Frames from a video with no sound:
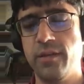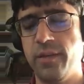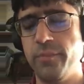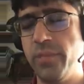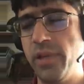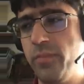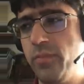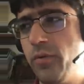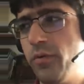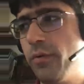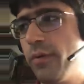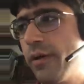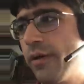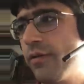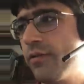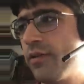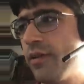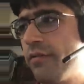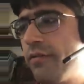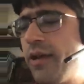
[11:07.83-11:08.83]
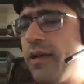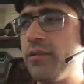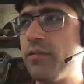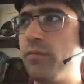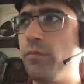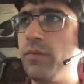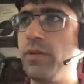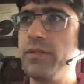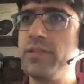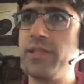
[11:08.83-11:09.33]
And people who are using
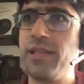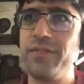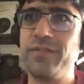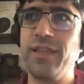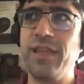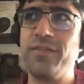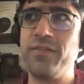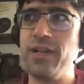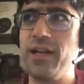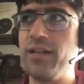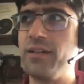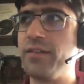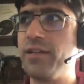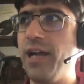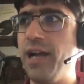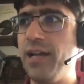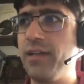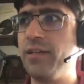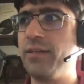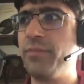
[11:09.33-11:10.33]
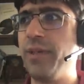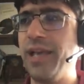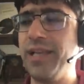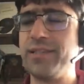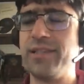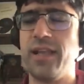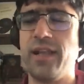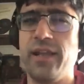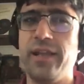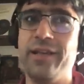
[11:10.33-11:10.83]
Rust, once they've, they've kind of gotten
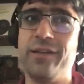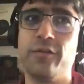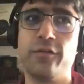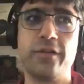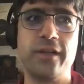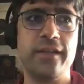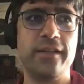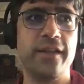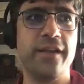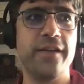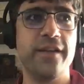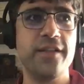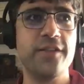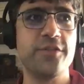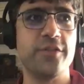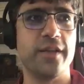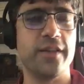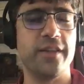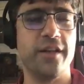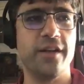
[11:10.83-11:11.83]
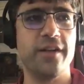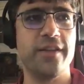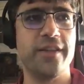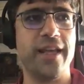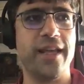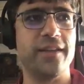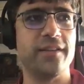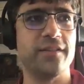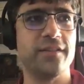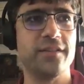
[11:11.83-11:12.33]
past that hangover and they're into it, they're
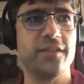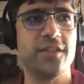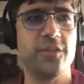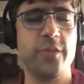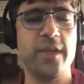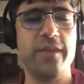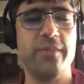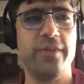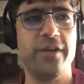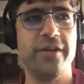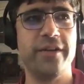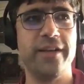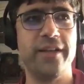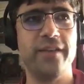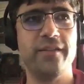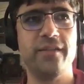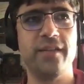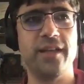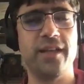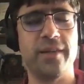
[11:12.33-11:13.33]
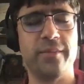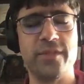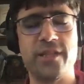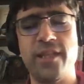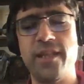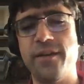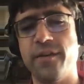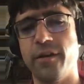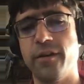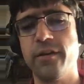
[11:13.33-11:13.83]
in that sweet period that
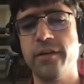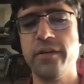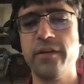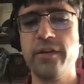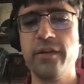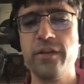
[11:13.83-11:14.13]
comes later.